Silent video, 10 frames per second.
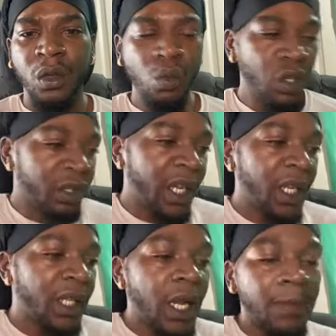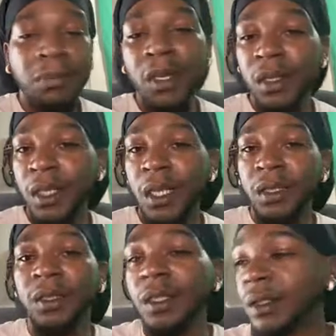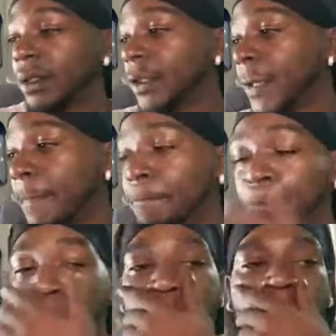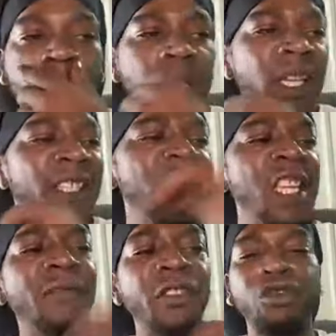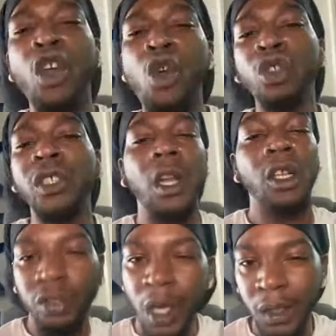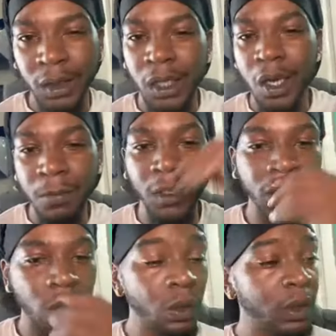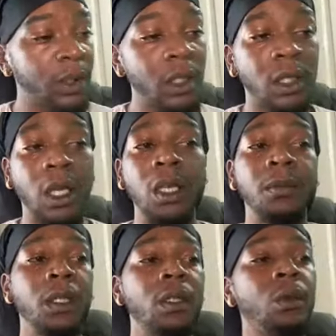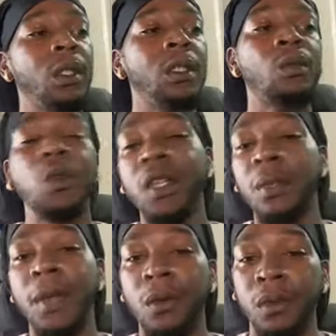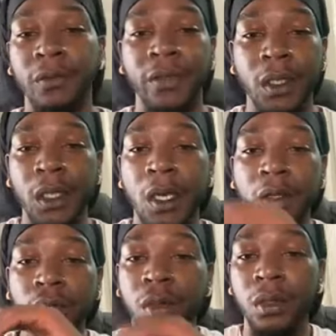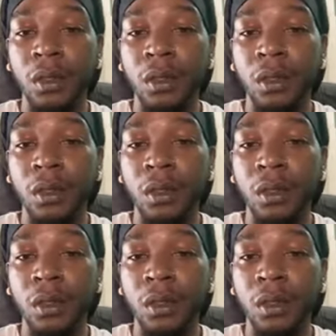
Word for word: We're taking our brothers, our sisters, and even those that are trying to help us, and we're saying, hey man, we ain't worried about what the fuck y'all doing.